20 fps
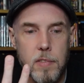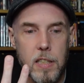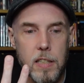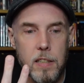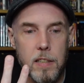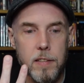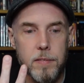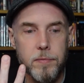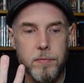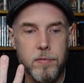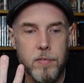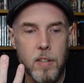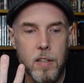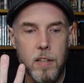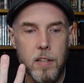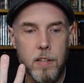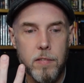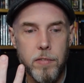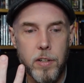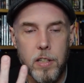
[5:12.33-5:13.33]
um,
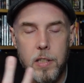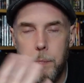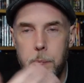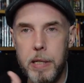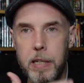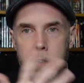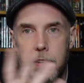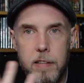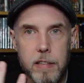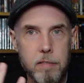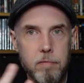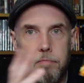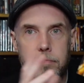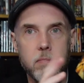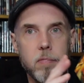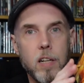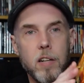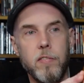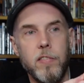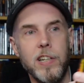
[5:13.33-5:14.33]
Vladimir,
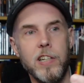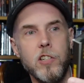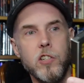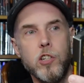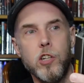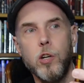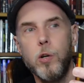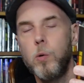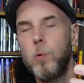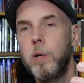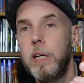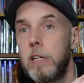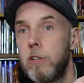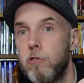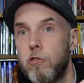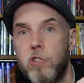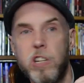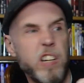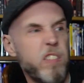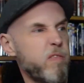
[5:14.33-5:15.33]
and things go
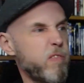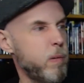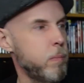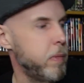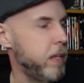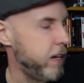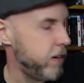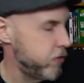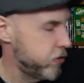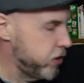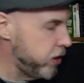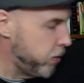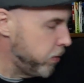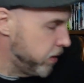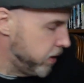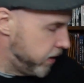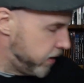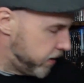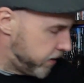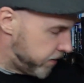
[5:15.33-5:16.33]
interesting from there.
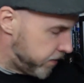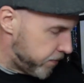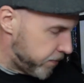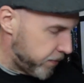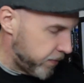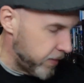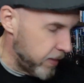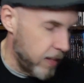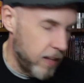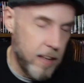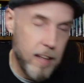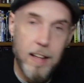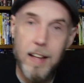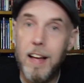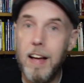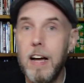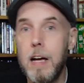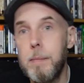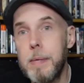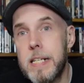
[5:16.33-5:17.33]
So
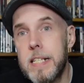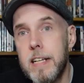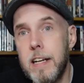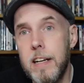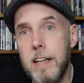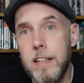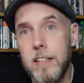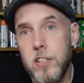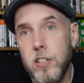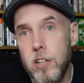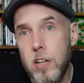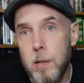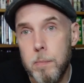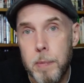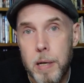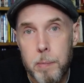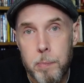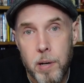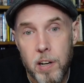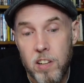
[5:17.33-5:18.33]
I'm excited to
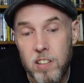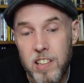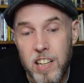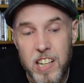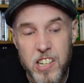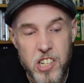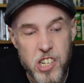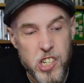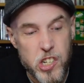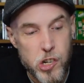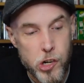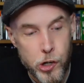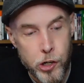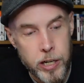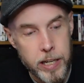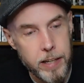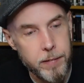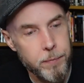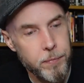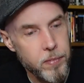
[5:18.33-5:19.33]
start my Paul Naschy
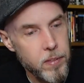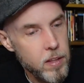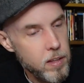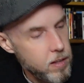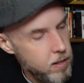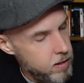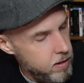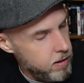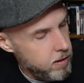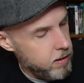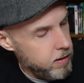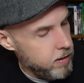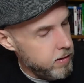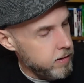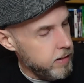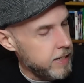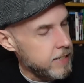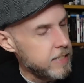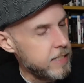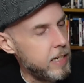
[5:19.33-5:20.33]
journey.
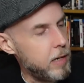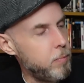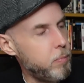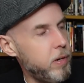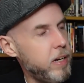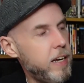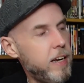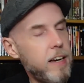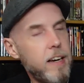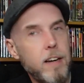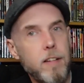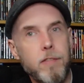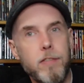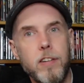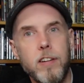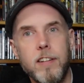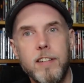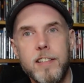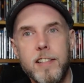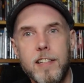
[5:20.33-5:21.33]
Next up, we
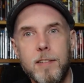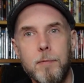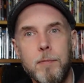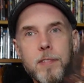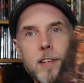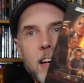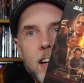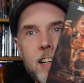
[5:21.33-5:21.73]
have some